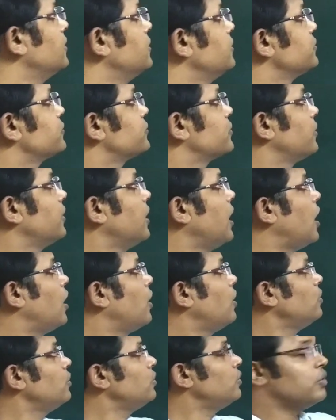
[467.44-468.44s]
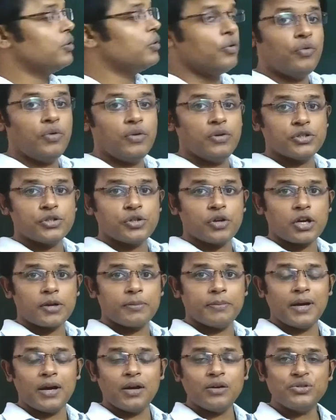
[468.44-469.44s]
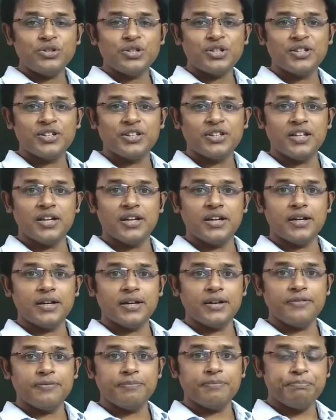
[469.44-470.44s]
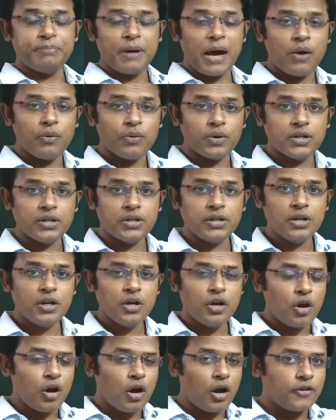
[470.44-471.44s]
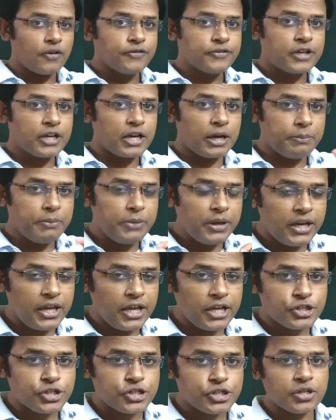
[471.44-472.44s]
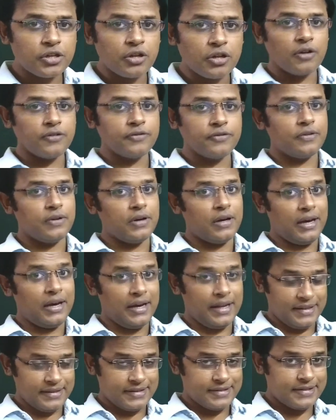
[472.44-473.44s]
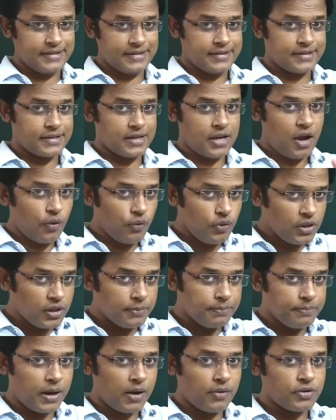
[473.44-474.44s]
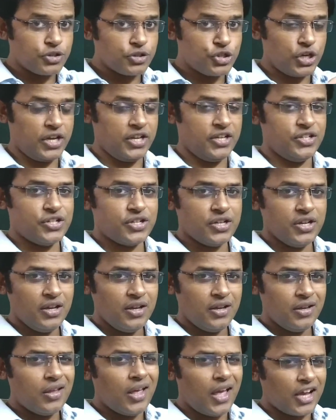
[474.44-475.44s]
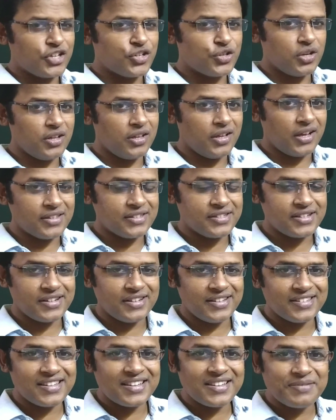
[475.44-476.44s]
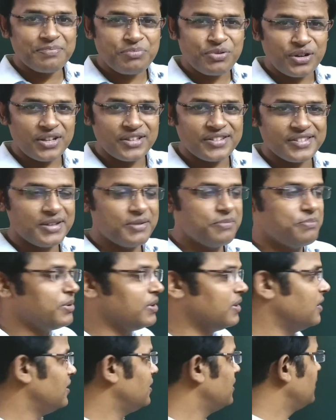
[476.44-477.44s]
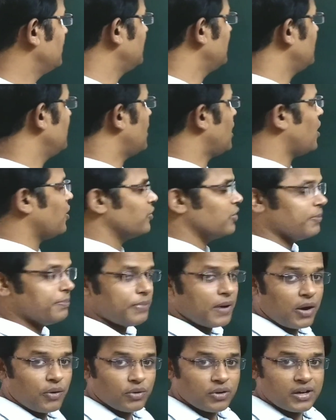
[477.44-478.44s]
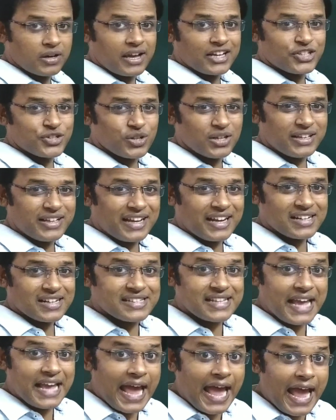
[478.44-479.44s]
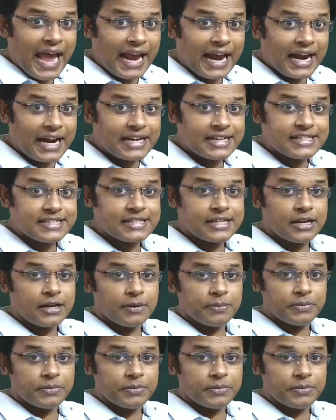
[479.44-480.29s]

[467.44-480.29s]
So now we will talk about the power of combination of lenses. How will the power change? Actually the answer is pretty simple. How the power actually adds up.